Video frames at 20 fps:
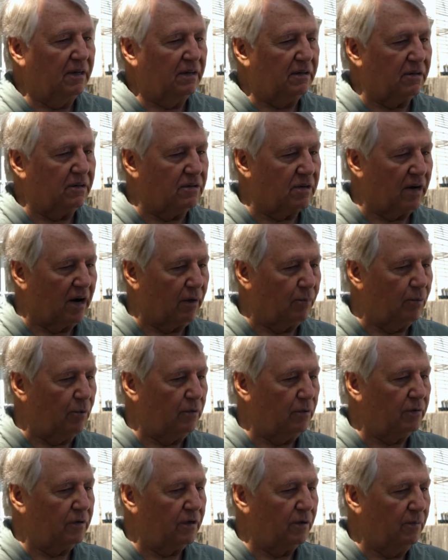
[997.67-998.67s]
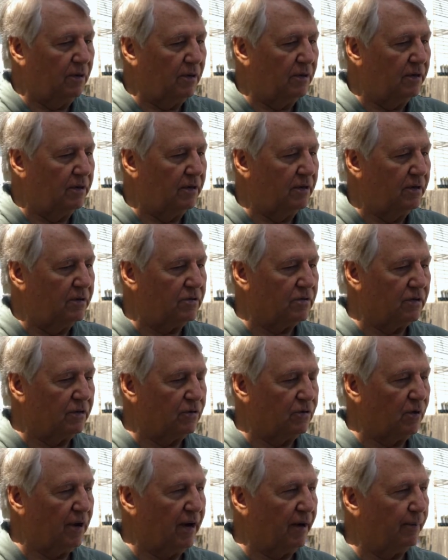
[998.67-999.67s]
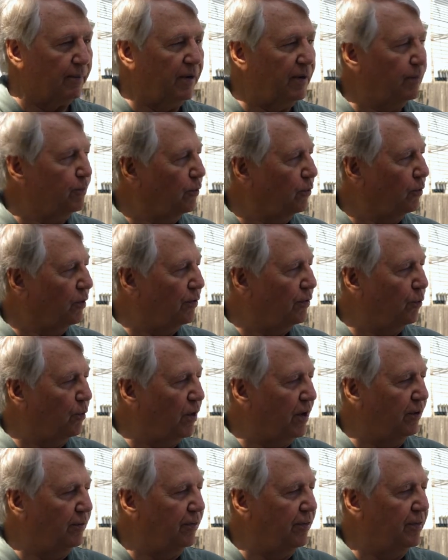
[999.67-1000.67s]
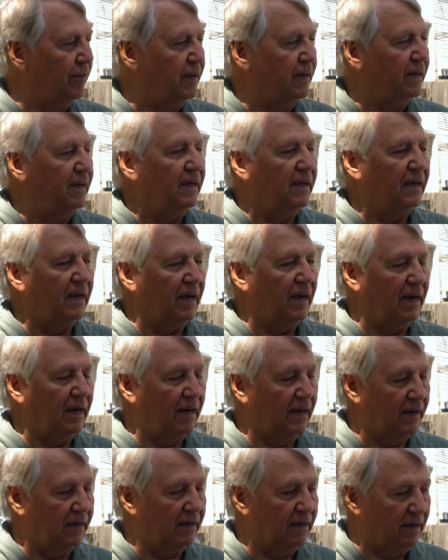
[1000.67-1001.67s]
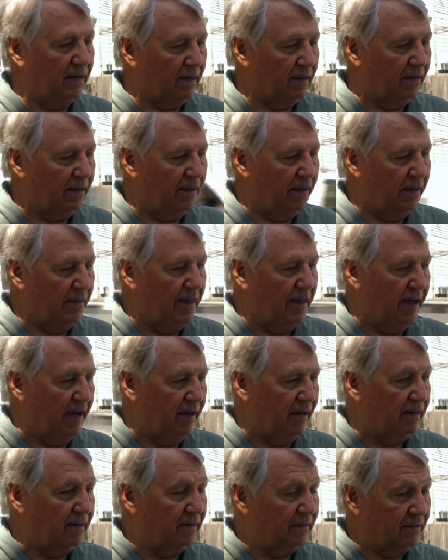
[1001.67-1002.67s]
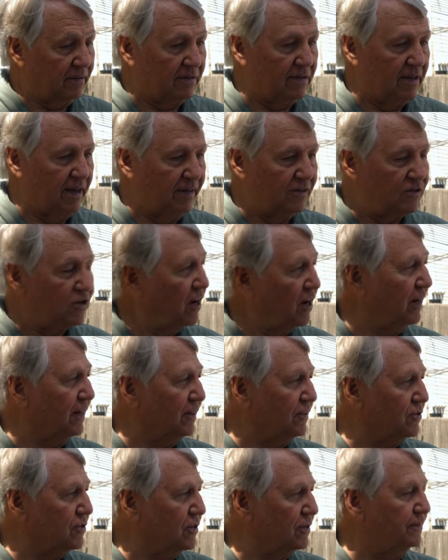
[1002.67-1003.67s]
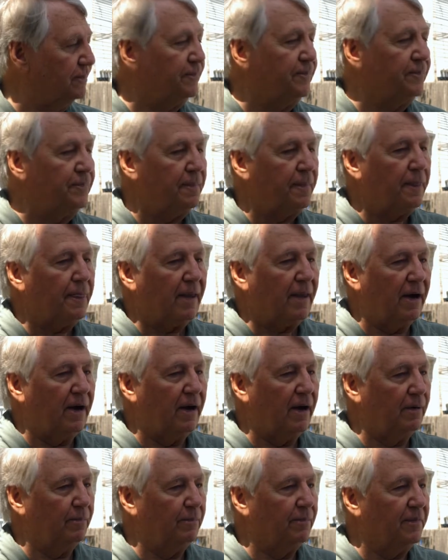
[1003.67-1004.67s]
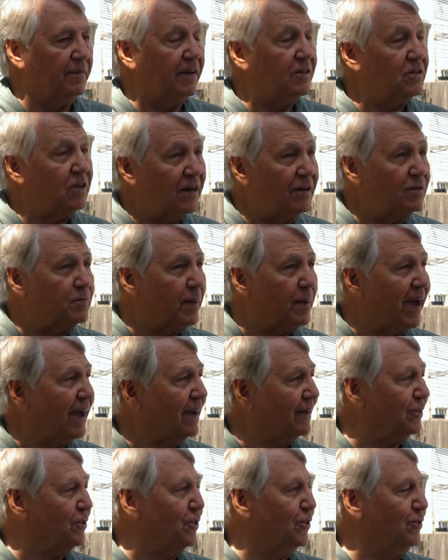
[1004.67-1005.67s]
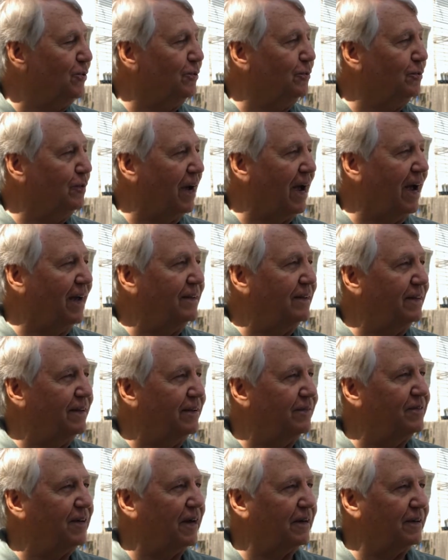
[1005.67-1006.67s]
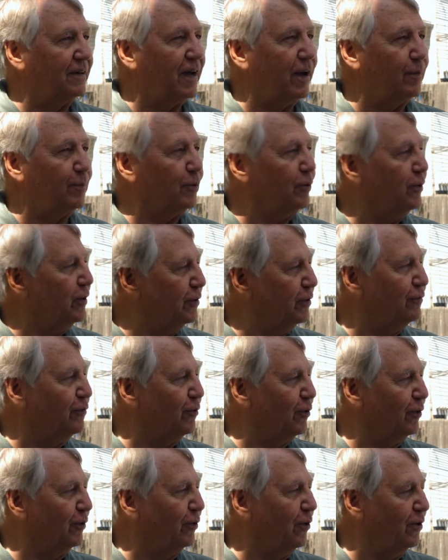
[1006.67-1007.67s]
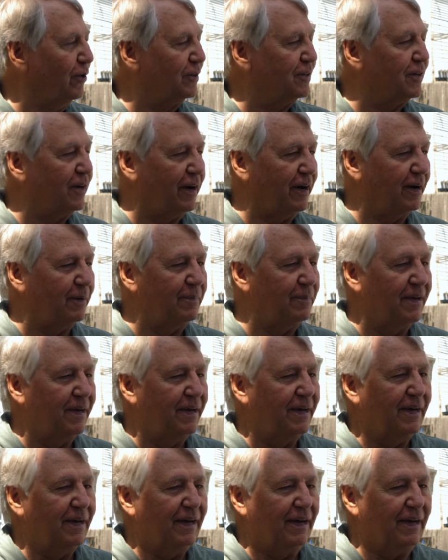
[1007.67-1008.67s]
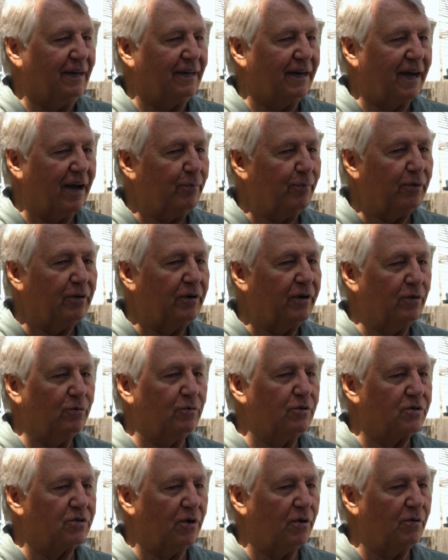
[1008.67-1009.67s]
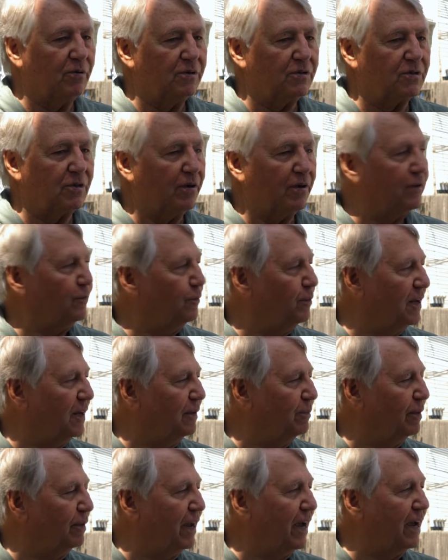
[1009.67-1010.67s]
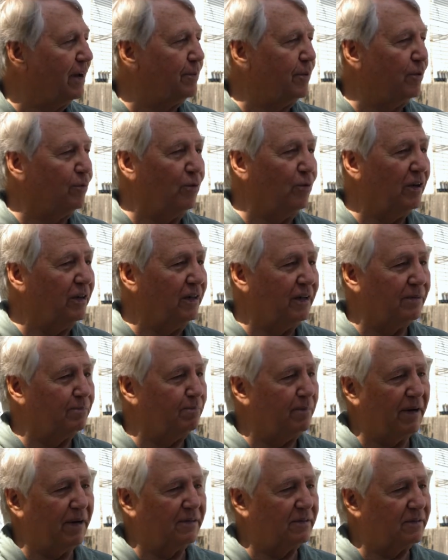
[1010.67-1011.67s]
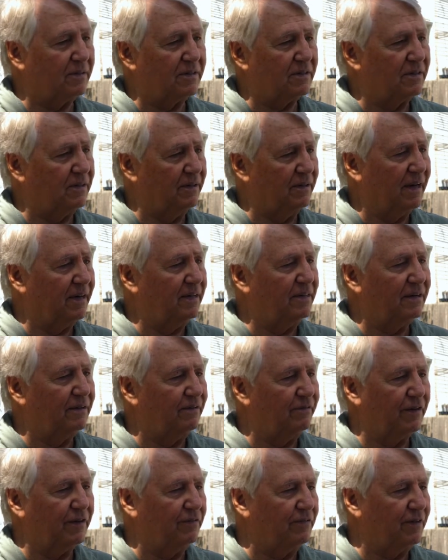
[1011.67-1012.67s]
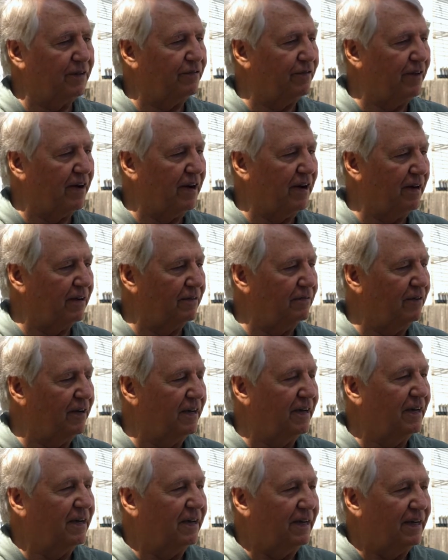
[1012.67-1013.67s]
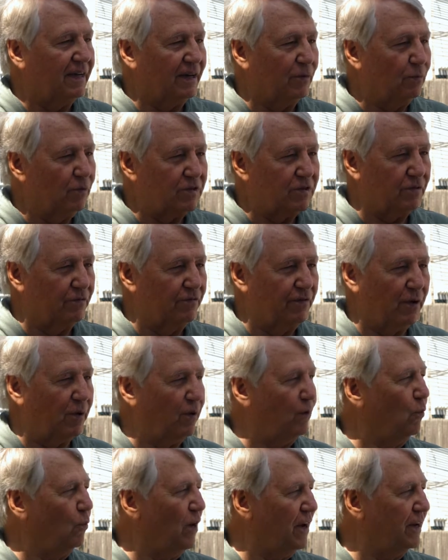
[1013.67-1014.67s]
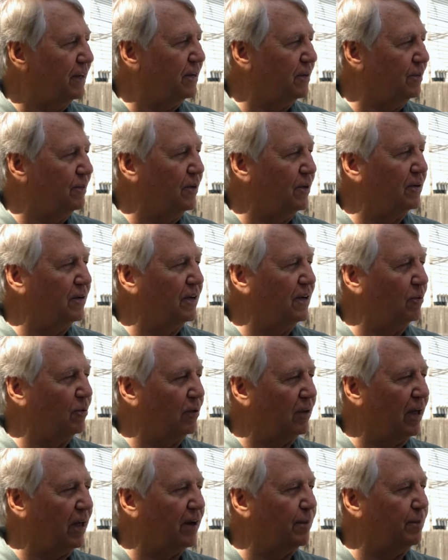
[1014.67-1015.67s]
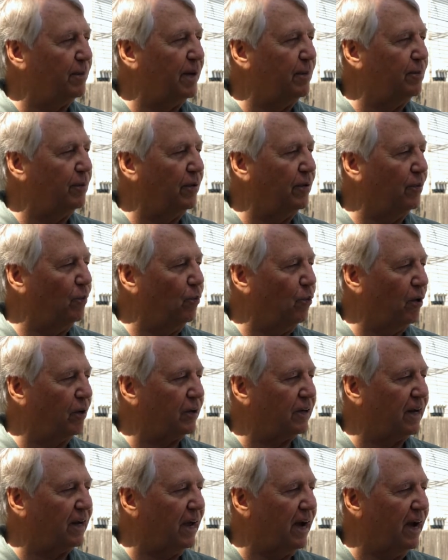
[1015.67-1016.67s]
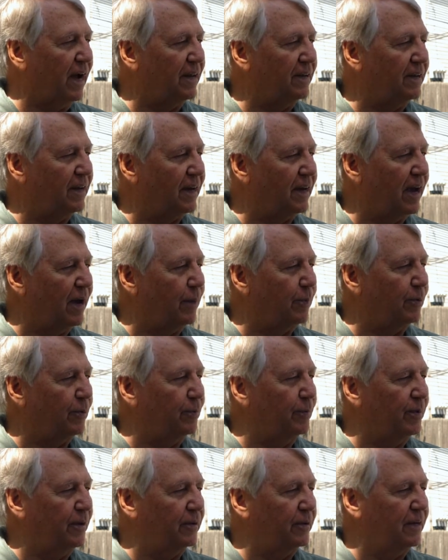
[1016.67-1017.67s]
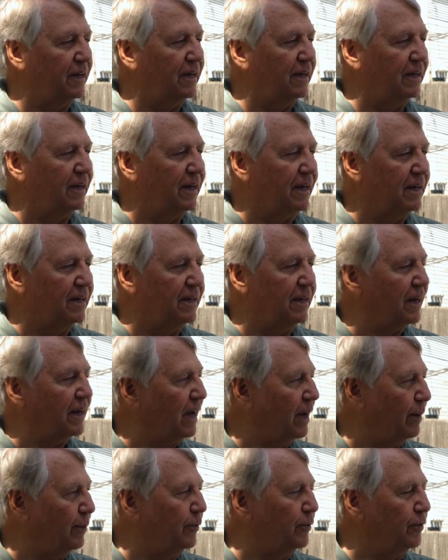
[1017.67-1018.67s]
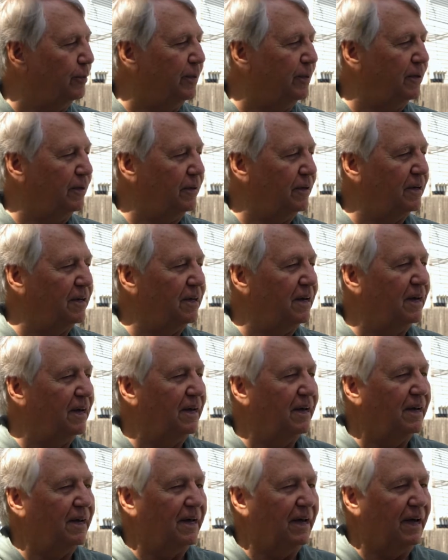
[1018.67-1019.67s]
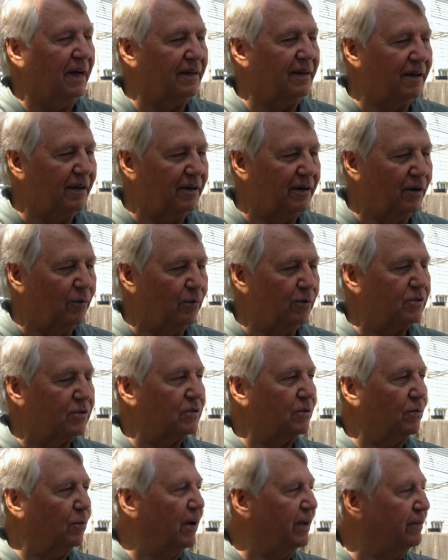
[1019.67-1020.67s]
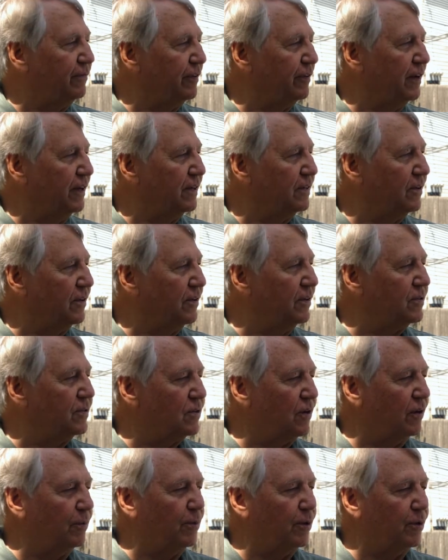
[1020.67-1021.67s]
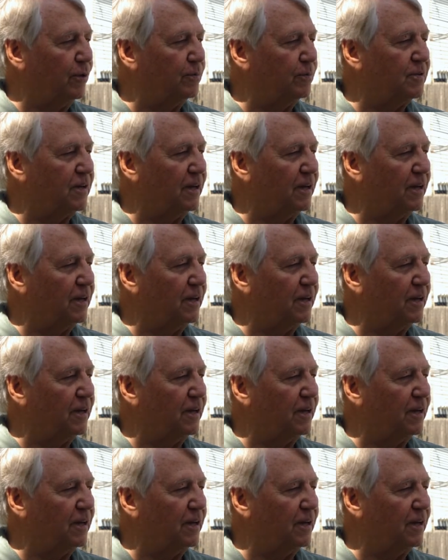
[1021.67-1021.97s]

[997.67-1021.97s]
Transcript: Desirable communities attract people with wealth, and they change. They change back too. I lived on Capitol Hill for a long time, and Capitol Hill was always thought of being black, but really about to 1955, it was a very white community. There were a lot of people that worked on the Capitol building and in the Capitol building. And then there was the white flight to the suburbs.